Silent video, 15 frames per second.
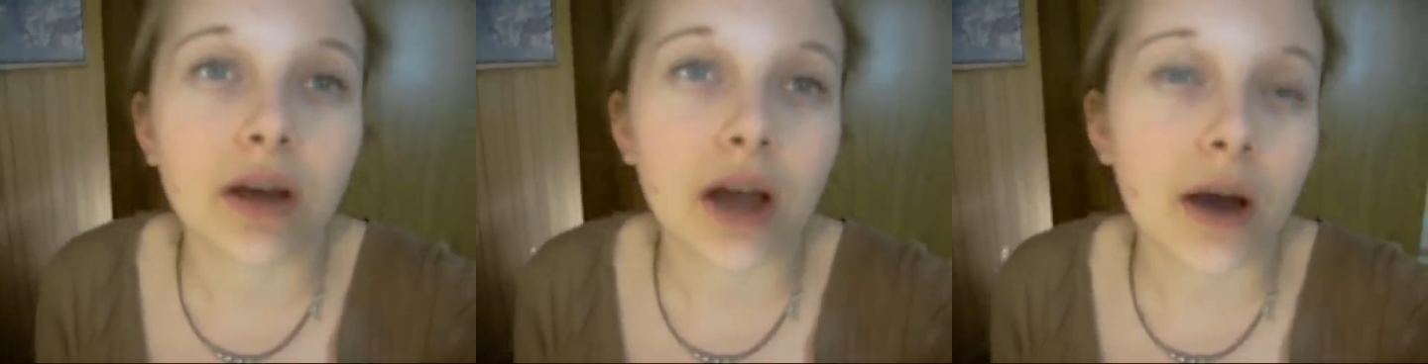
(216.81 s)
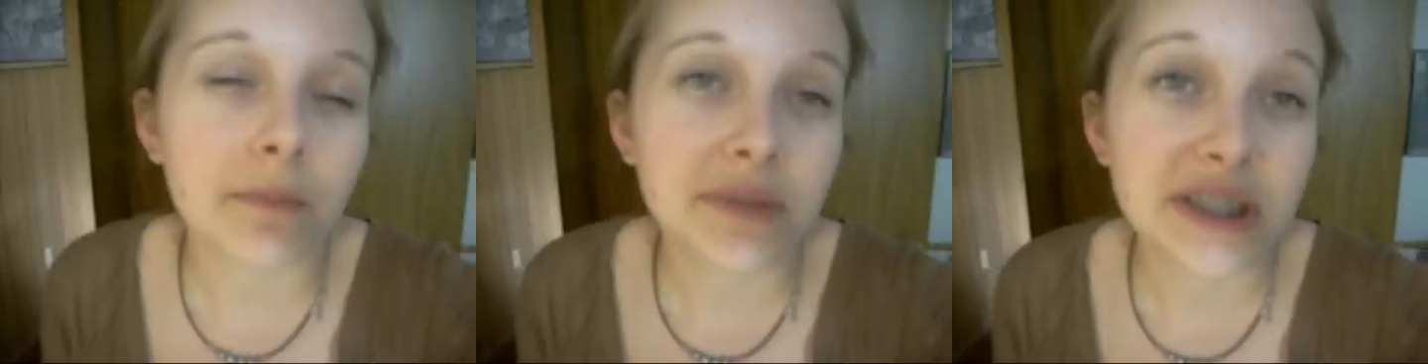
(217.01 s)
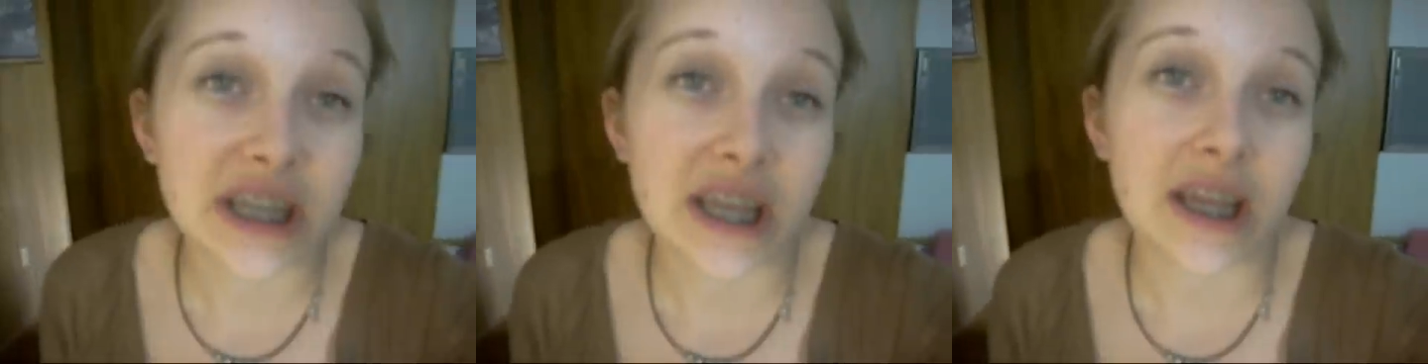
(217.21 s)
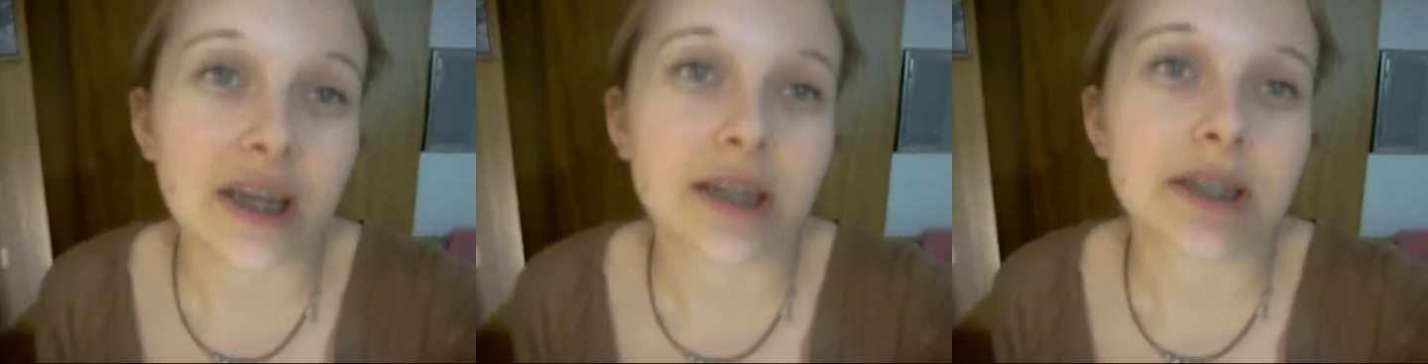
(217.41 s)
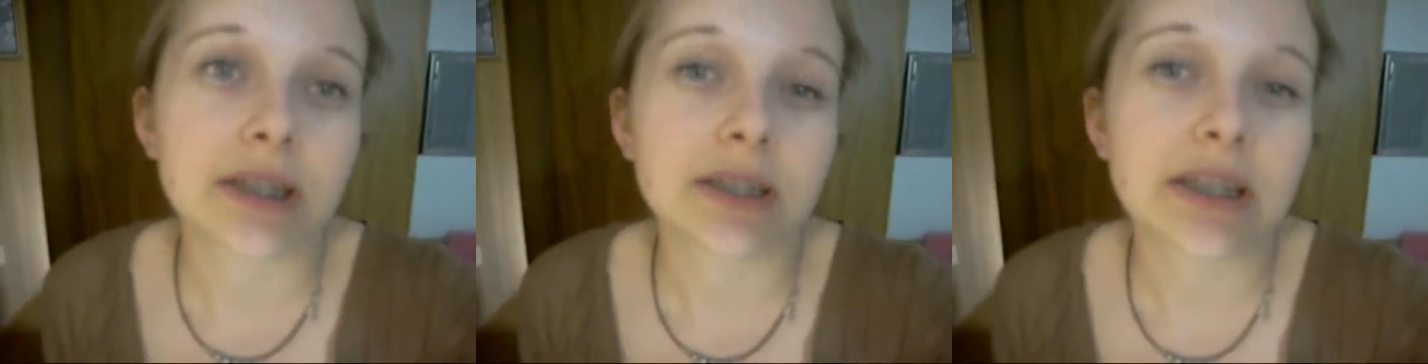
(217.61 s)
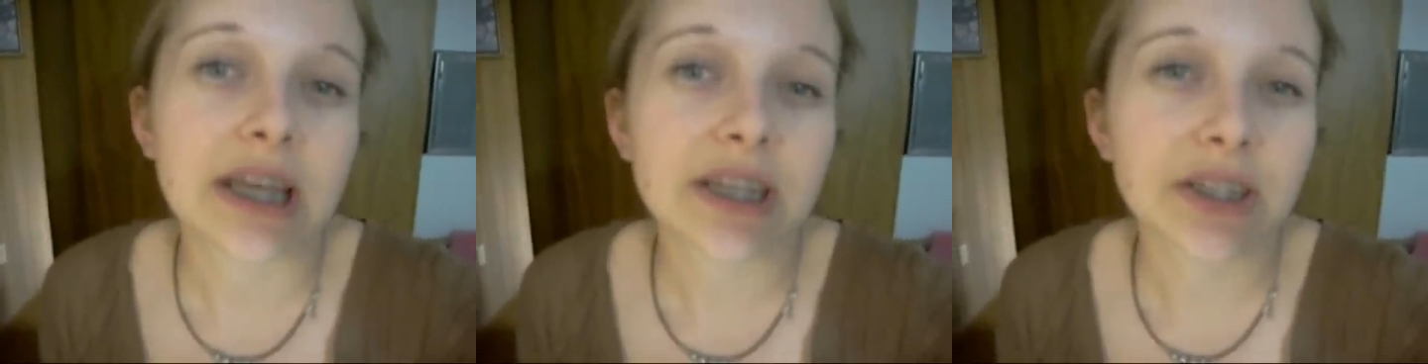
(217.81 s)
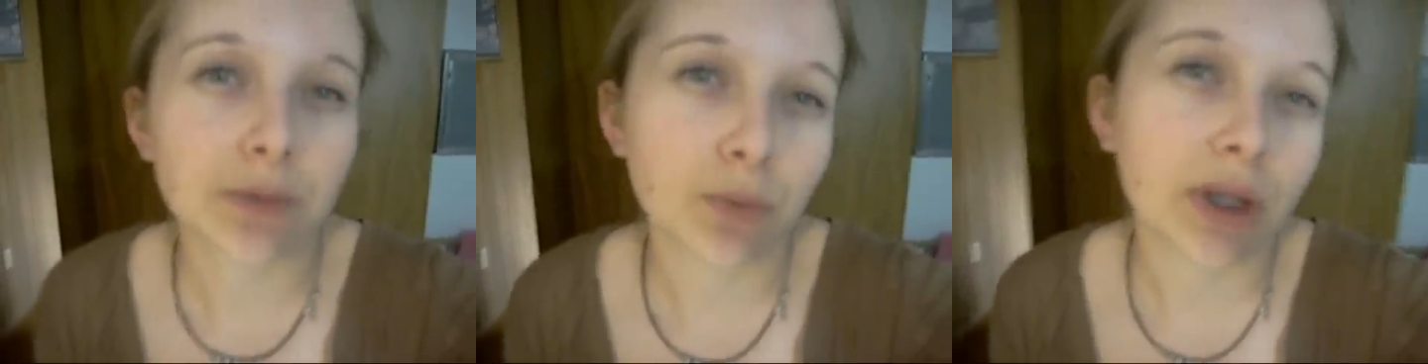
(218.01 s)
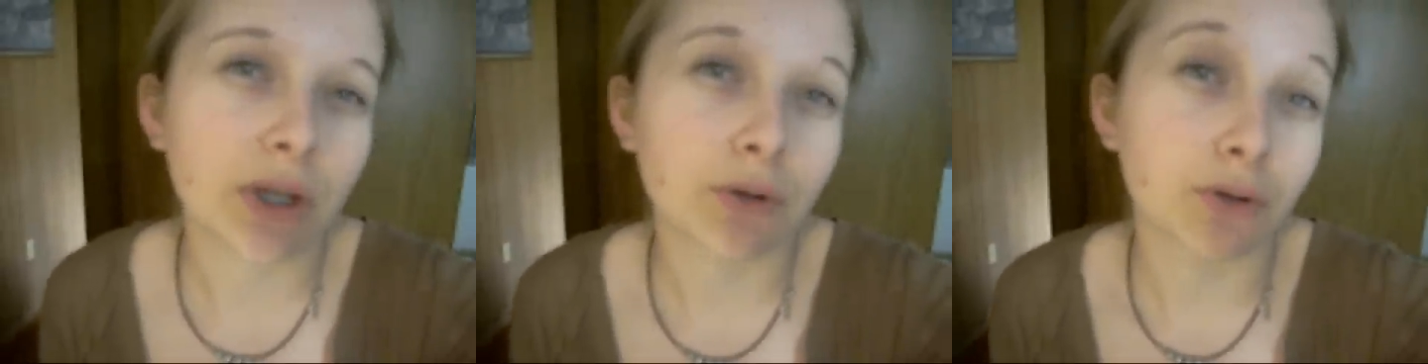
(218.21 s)
update next
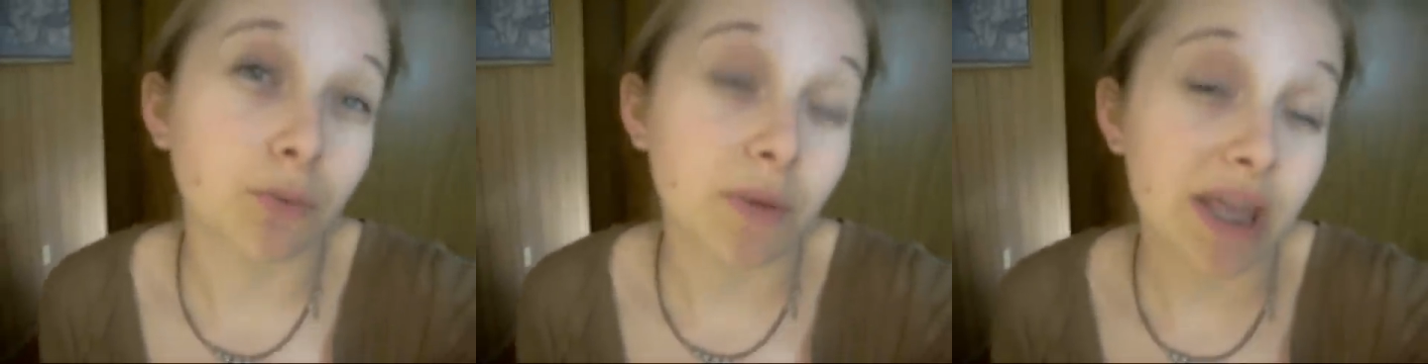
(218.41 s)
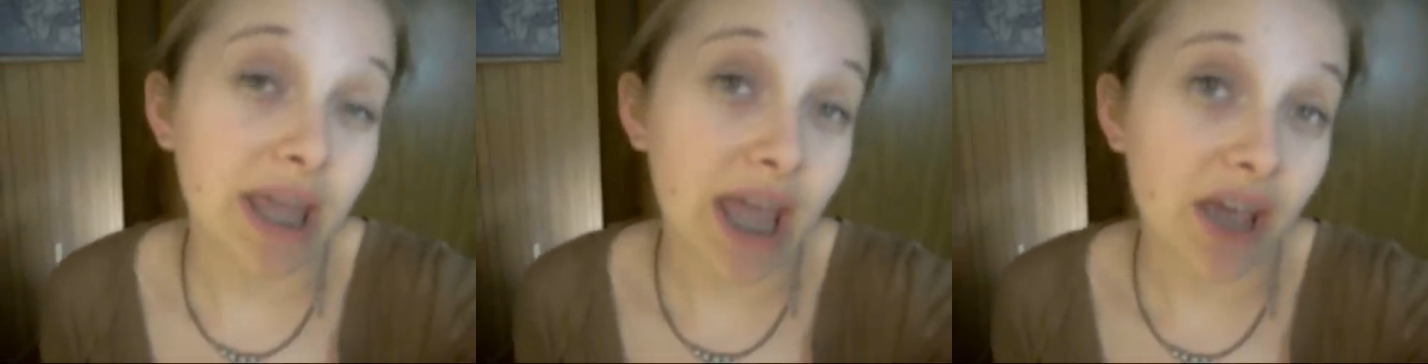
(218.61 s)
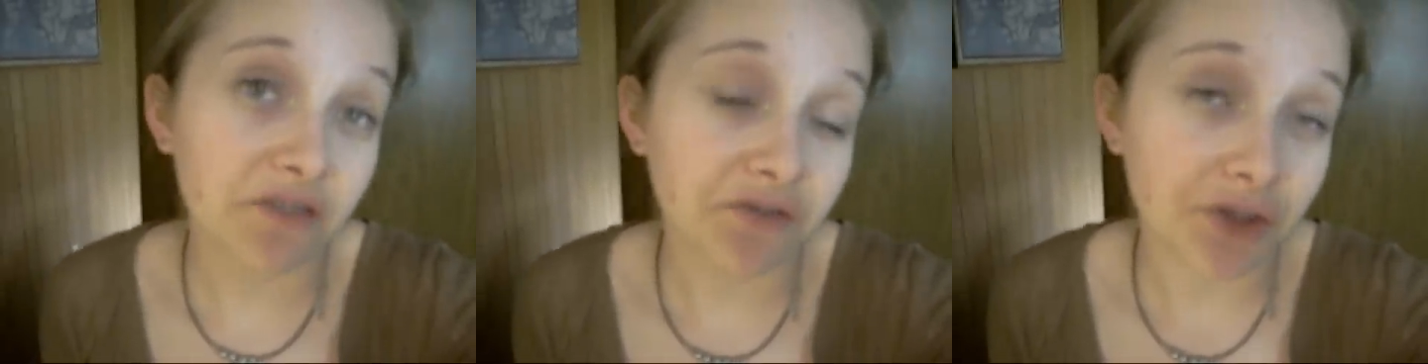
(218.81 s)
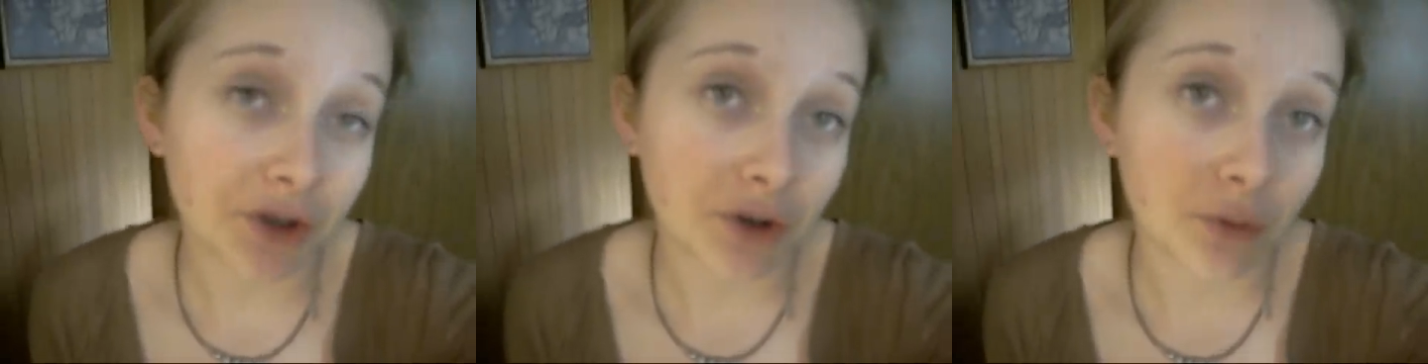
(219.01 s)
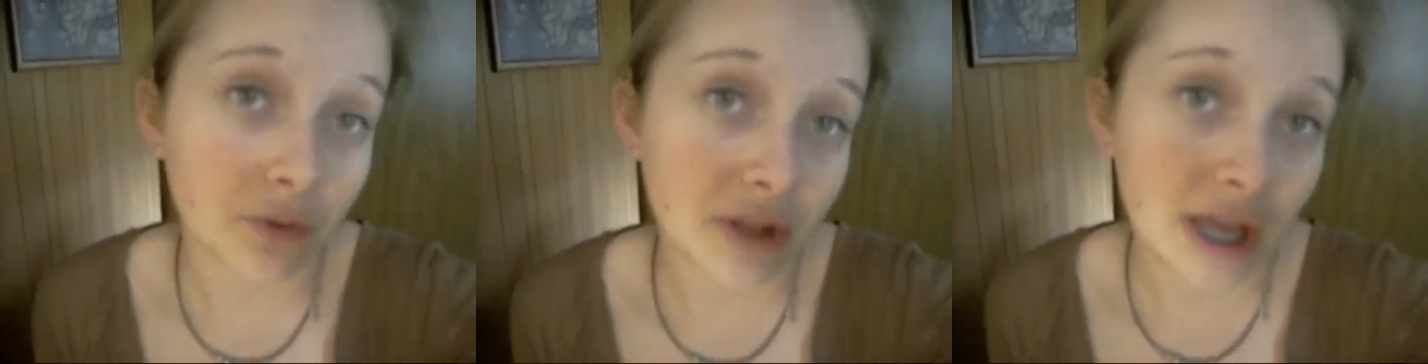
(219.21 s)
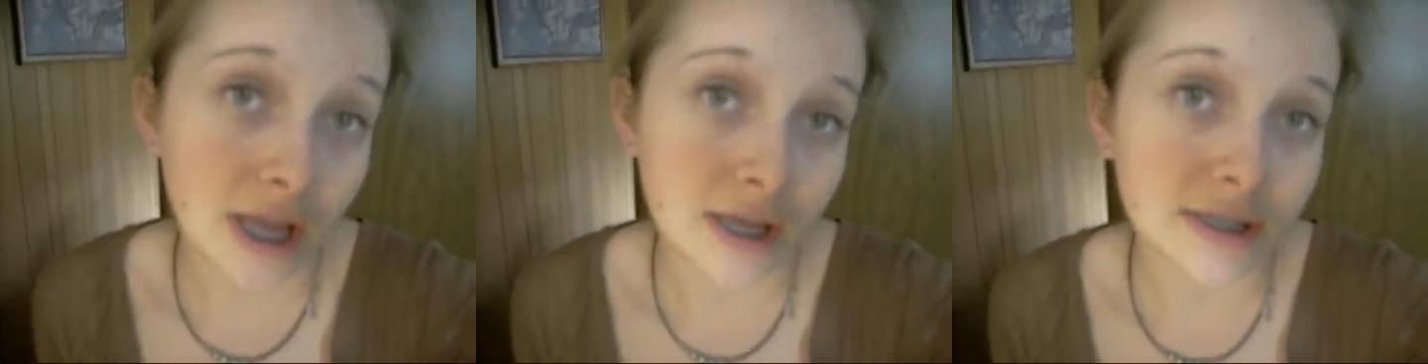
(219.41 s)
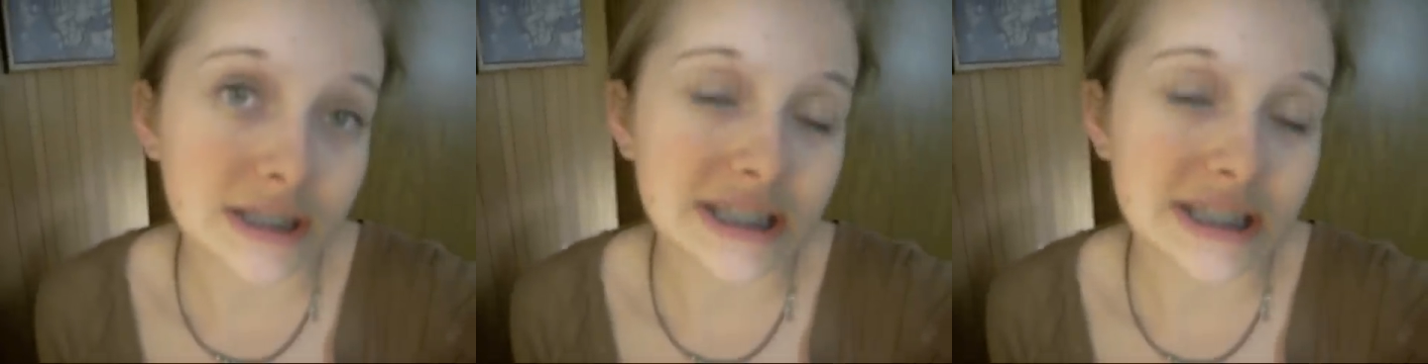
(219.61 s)
week or the week after on that,